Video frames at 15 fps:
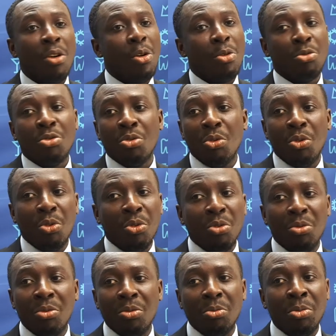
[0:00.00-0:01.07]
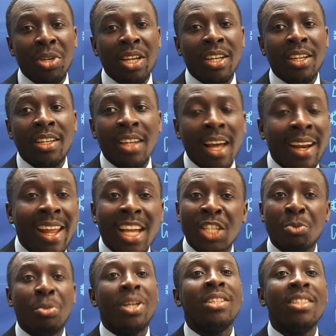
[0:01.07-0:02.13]
also being an
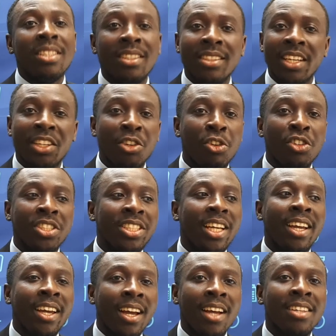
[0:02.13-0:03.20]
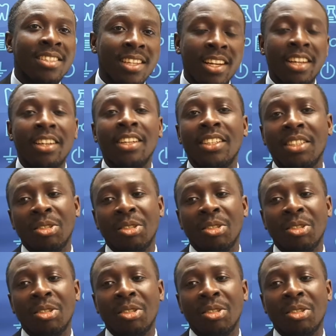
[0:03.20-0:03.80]
expert in technology-enhanced learning.